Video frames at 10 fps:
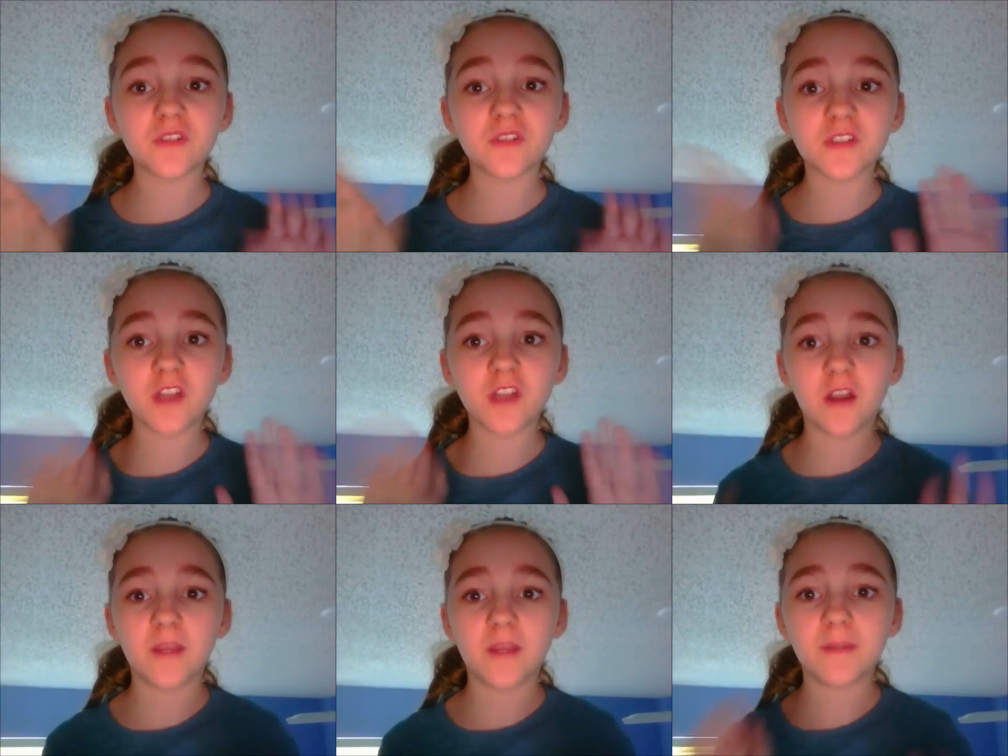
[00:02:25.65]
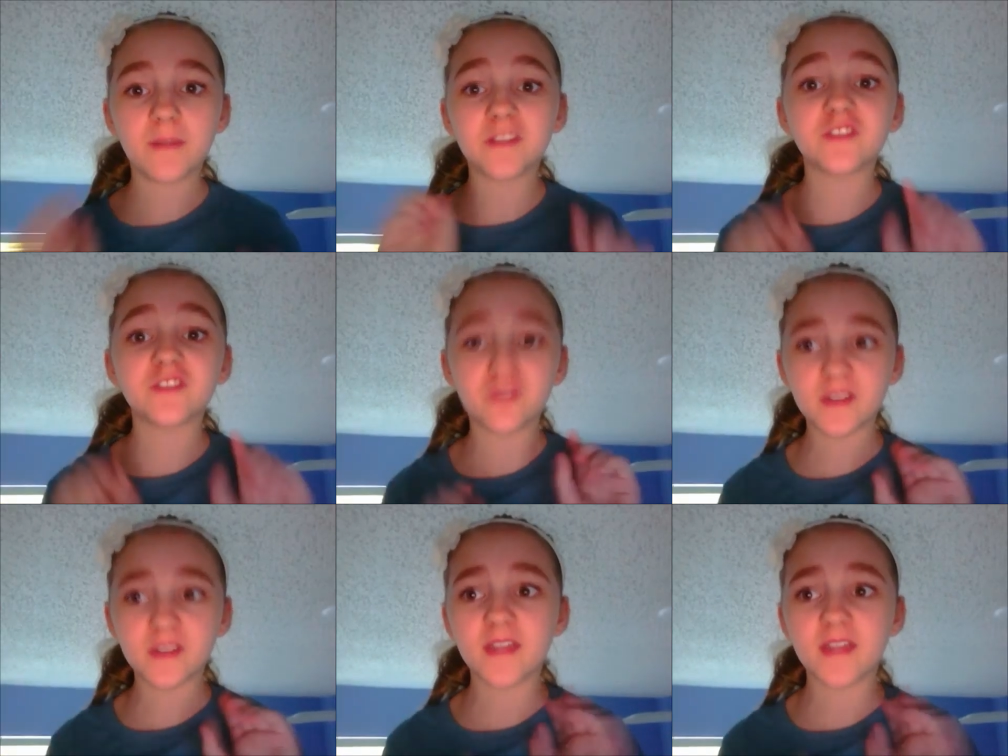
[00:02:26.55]
Sorry, but as soon as I
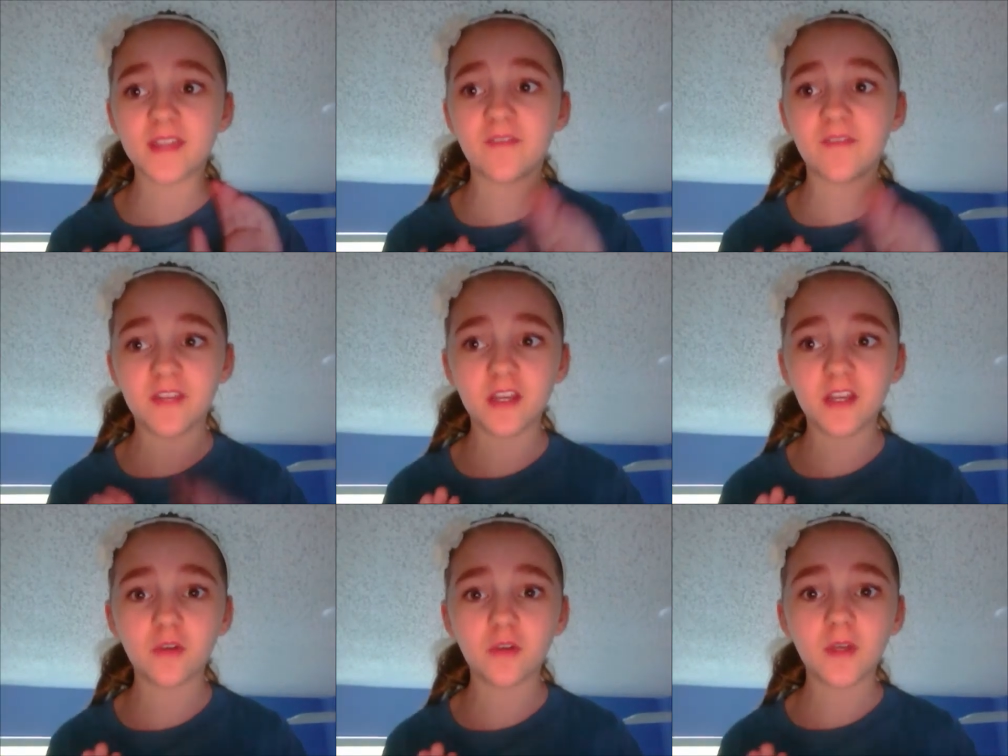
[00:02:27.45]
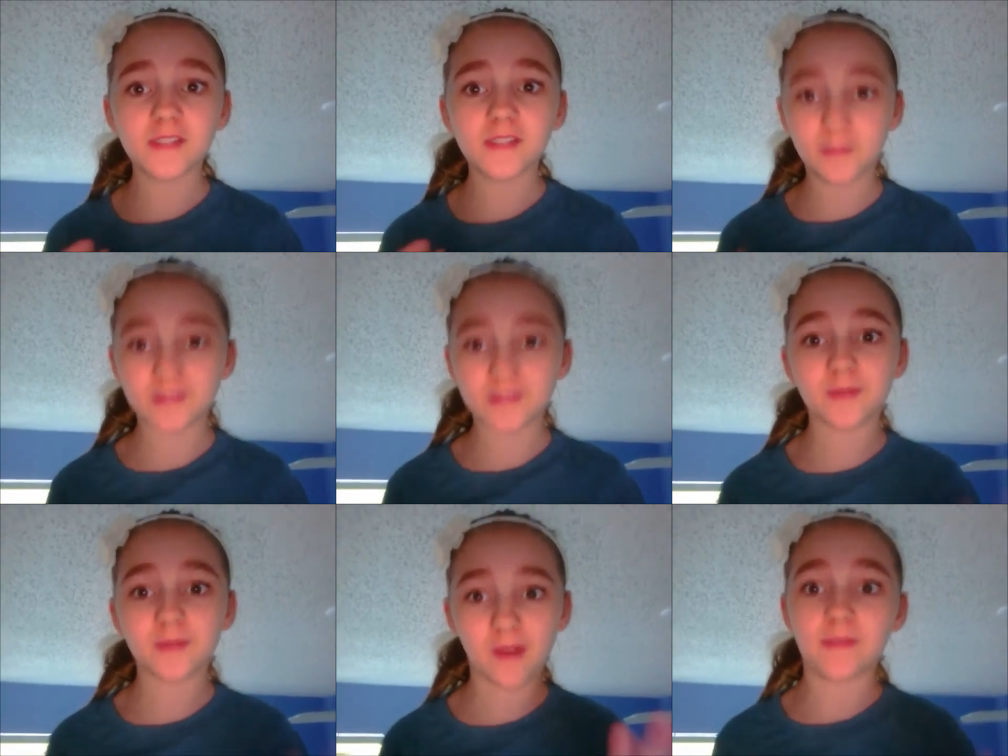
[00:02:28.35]
ended that video, someone
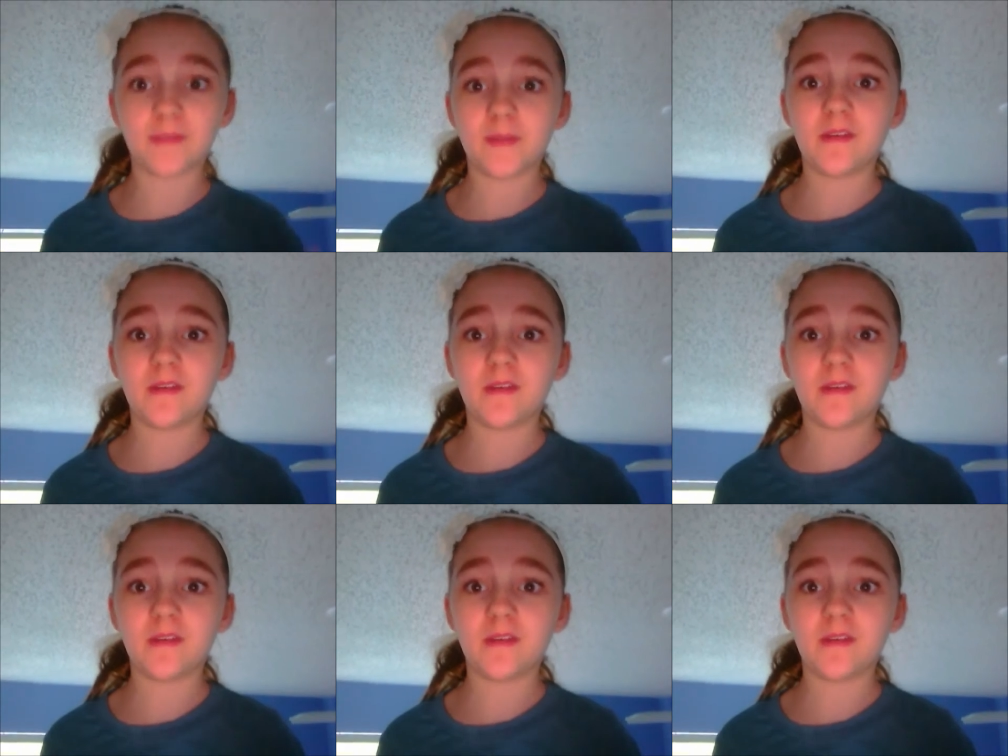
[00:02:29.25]
subscribed to me.